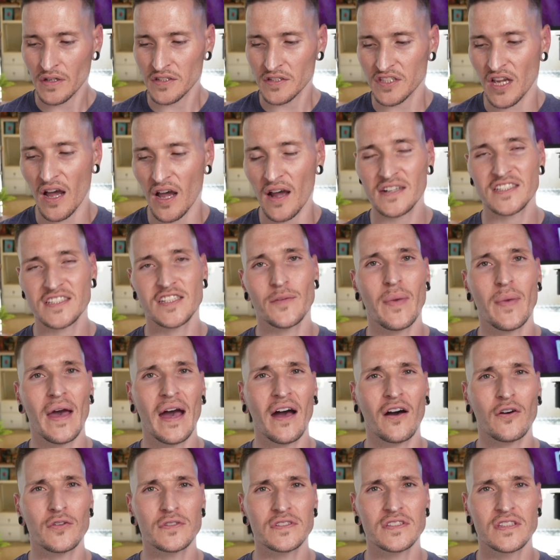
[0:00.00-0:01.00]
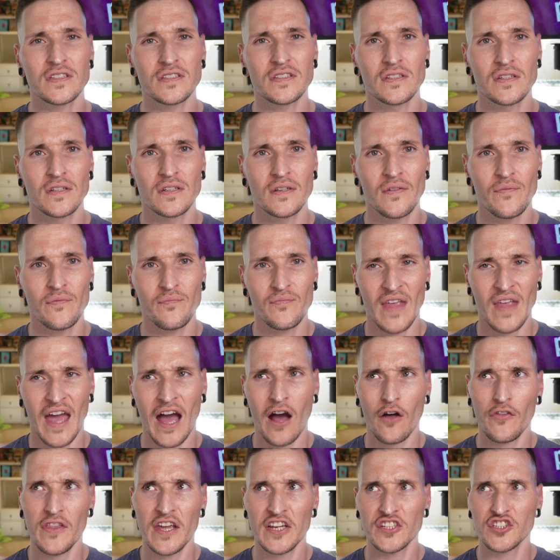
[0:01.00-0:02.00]
talked about
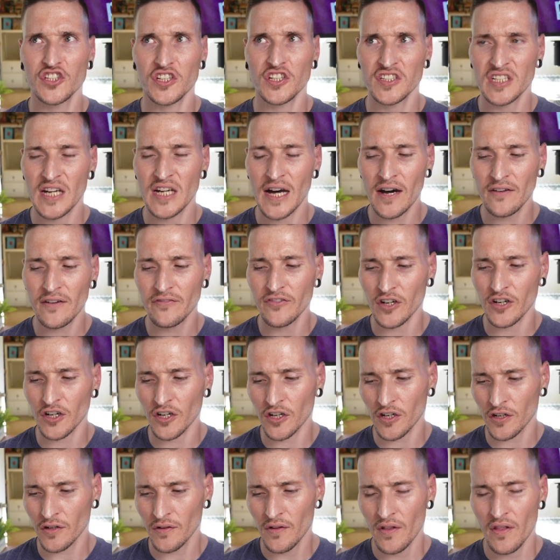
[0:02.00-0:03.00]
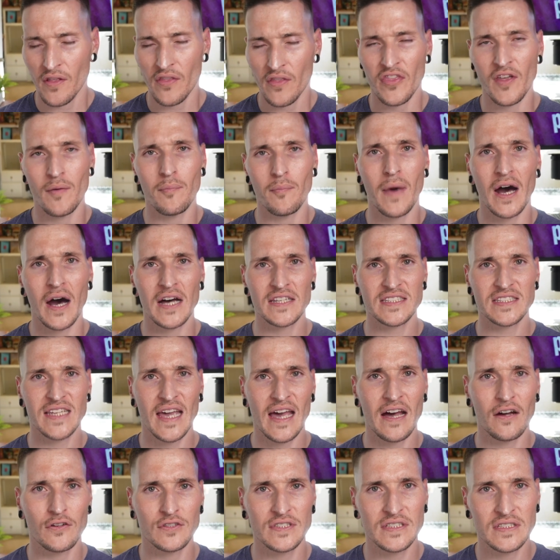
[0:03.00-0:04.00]
how they should cover the
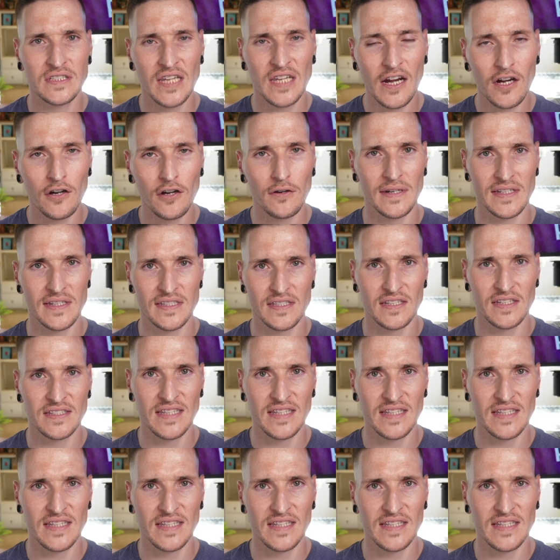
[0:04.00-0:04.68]
Moscow terrorist